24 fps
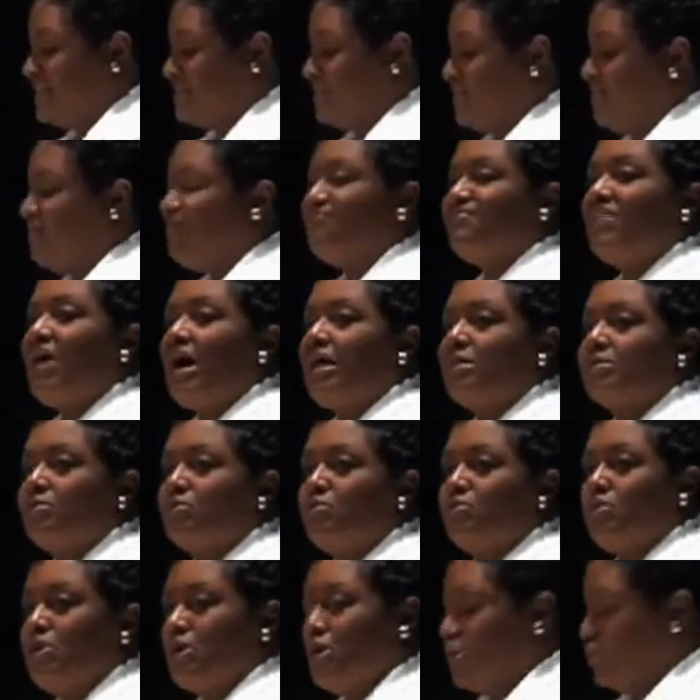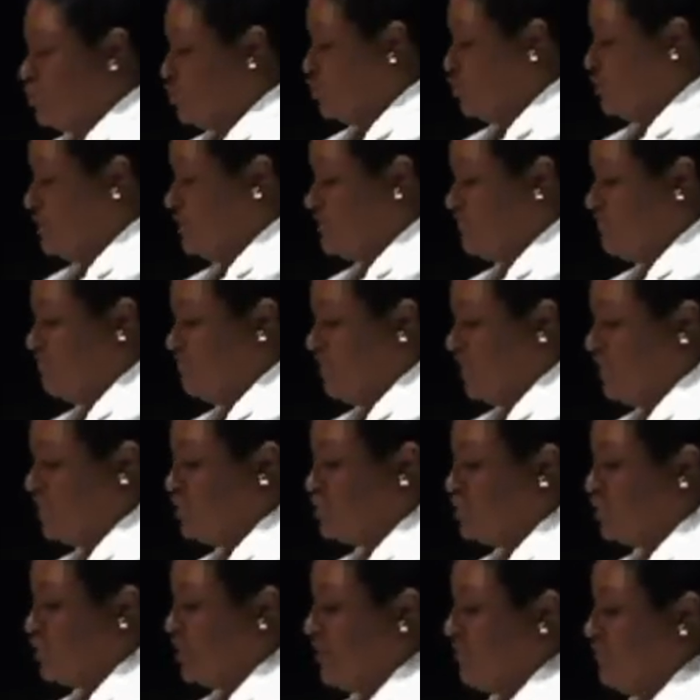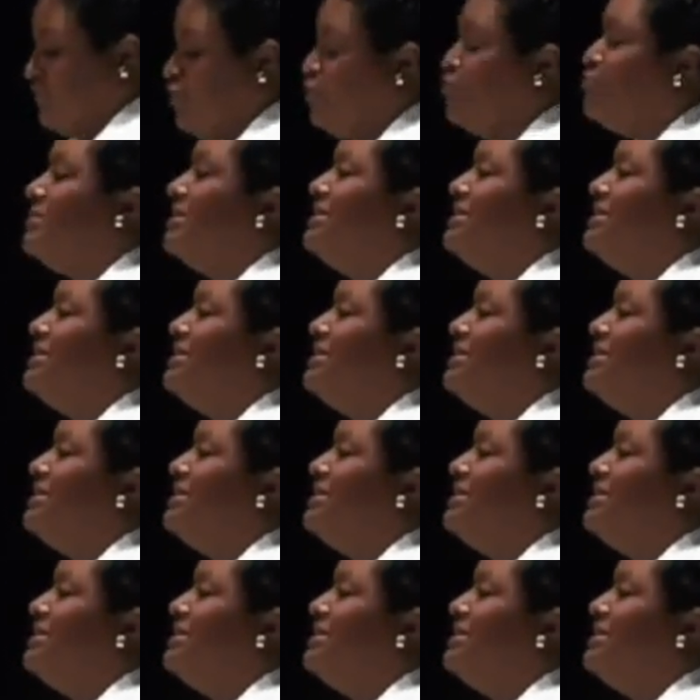follow to his vision of human